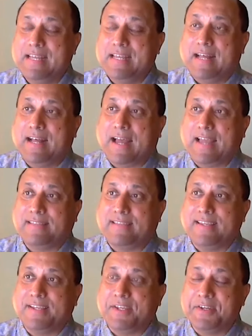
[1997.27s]
I
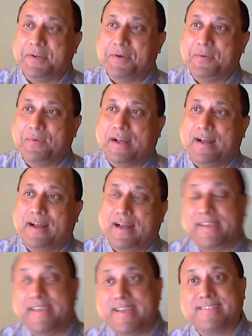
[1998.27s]
think, you know, I
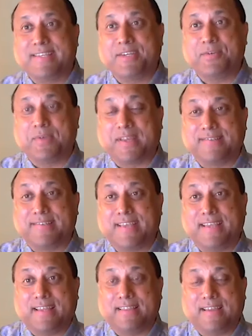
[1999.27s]
guess that you can
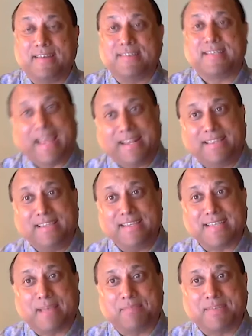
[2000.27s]
say that there is healthy
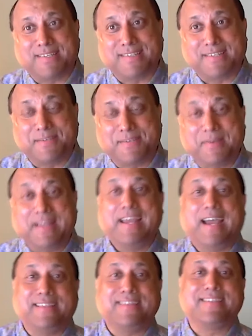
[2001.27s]
skepticism
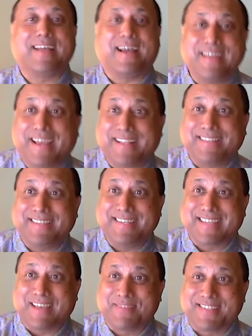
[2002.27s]
and there's unhealthy
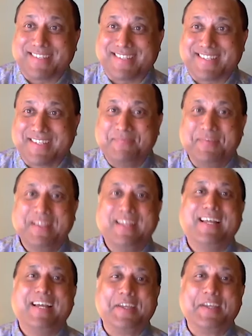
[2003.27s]
skepticism,
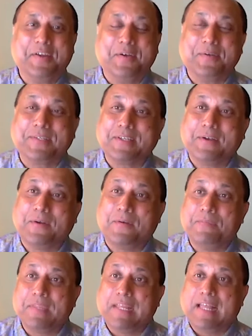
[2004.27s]
you know,
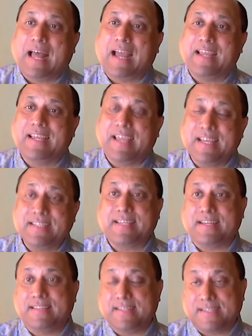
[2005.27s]
so I guess
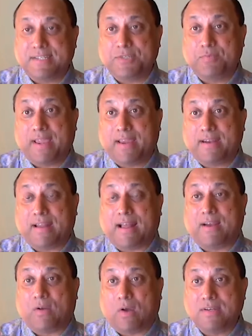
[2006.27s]
that this is where
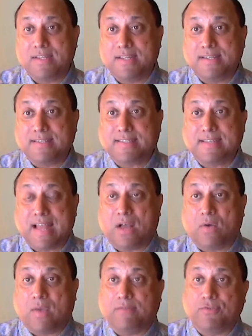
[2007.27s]
our audience
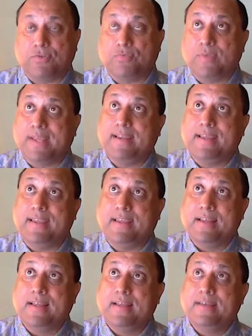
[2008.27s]
now have to really
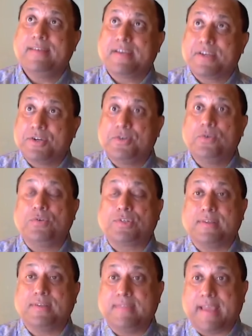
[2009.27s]
recruit
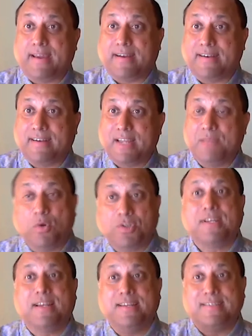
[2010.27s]
their
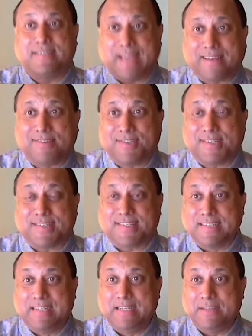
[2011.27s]
emotional intelligence,
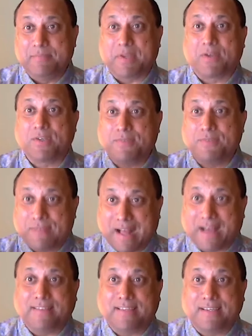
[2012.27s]
because we've
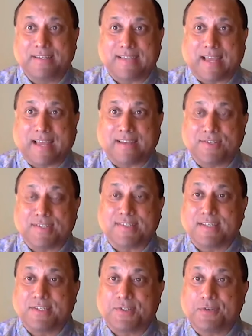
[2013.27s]
got the
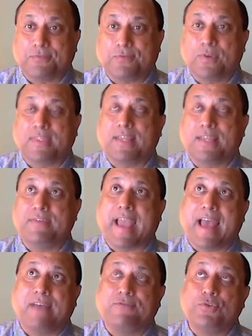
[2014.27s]
intelligence and so forth, and we
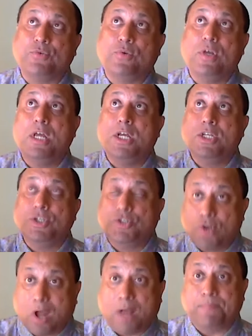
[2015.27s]
have to
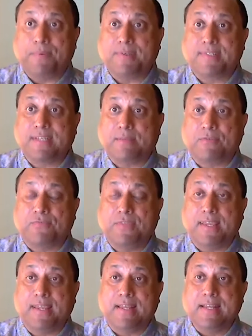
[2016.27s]
drop some of
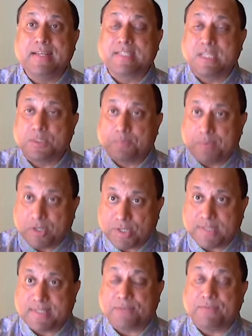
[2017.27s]
the
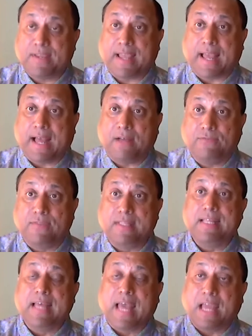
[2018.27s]
suspicions that we have,
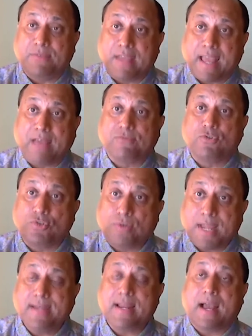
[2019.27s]
and we have to
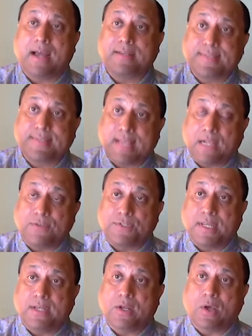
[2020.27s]
train
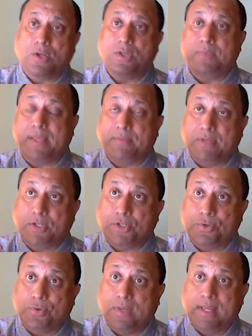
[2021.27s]
ourselves in order to be able
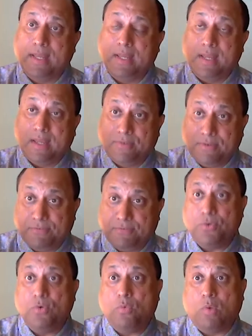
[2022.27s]
to
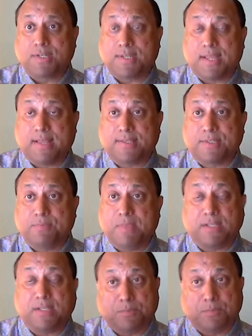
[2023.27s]
review what is
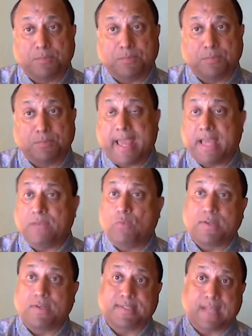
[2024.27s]
being spoken
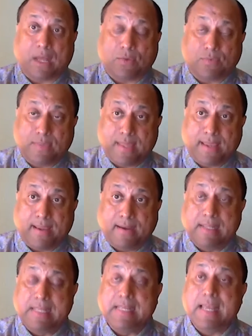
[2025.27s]
and what is out
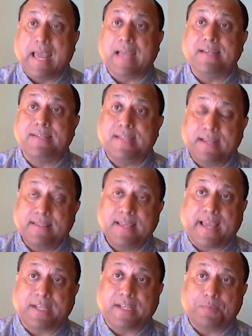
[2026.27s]
there, and take the
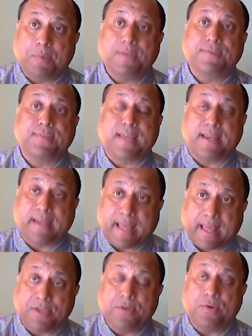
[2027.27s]
experts and,
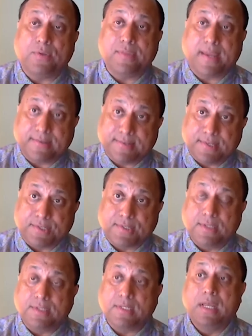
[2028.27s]
you know, their
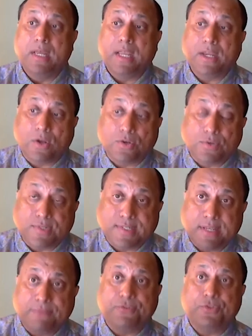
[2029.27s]
assistance in order to
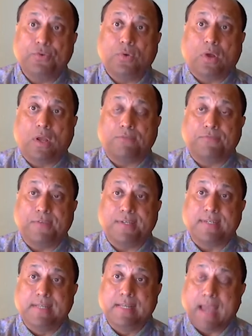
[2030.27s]
sift through all of
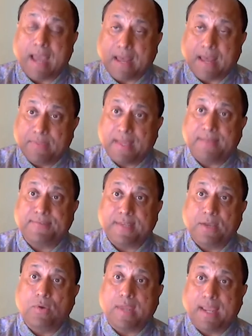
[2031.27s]
it and then say,
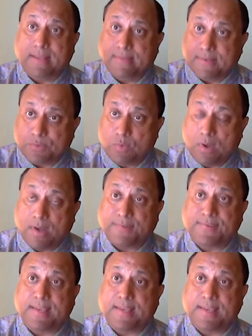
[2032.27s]
okay, this works.